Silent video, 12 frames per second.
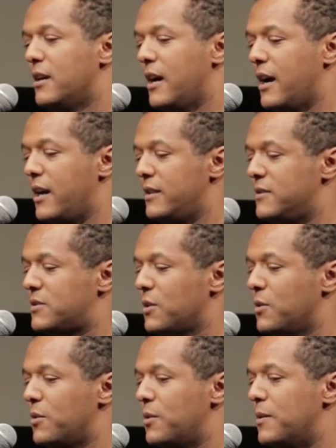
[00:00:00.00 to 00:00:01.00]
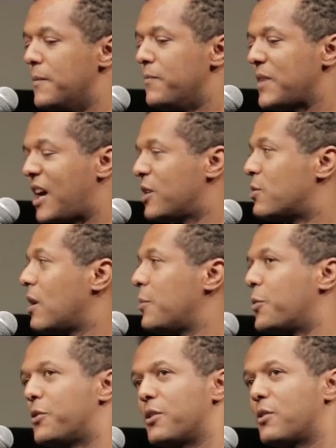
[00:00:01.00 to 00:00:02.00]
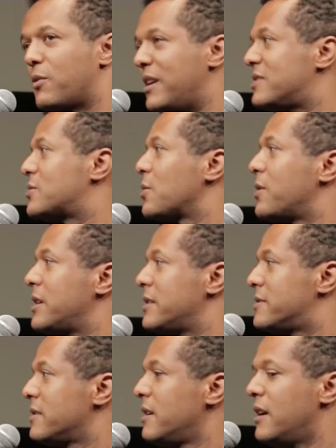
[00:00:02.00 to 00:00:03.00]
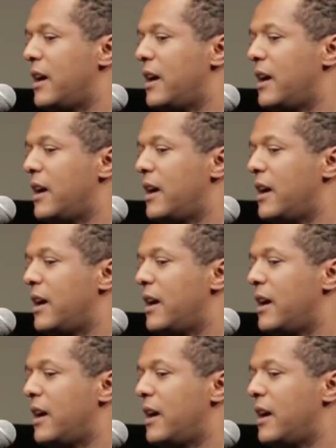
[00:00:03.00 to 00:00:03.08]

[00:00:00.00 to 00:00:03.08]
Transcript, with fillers: And so I grew up with her great stories,